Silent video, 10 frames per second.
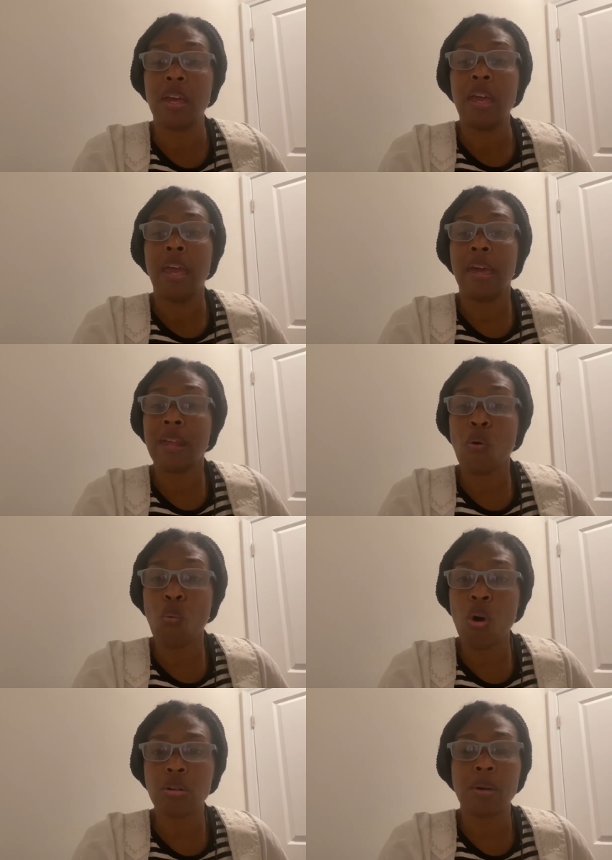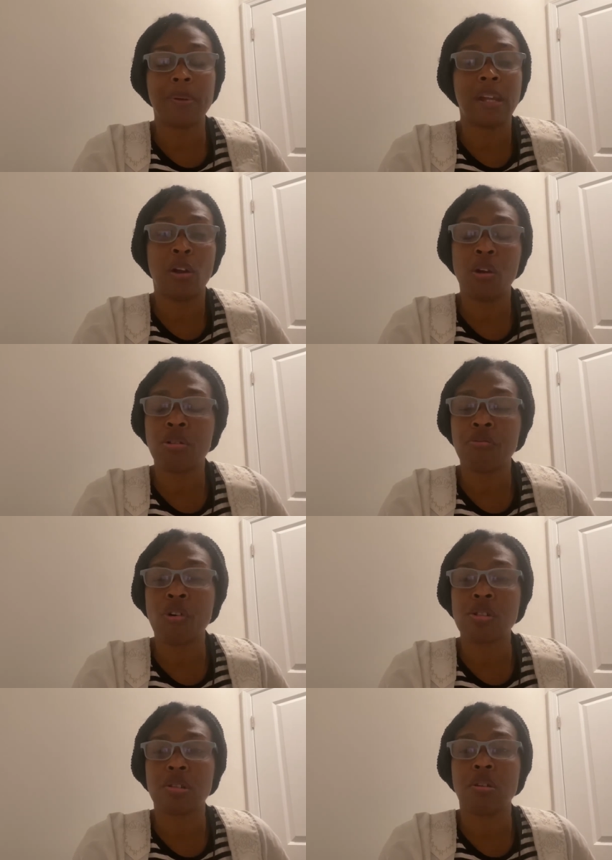And I woke up and I heard a
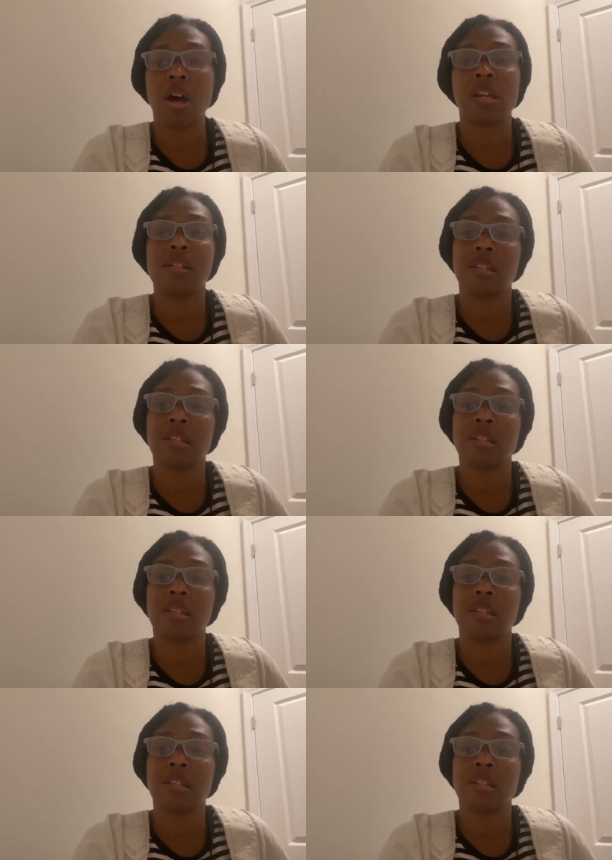voice of God. He said,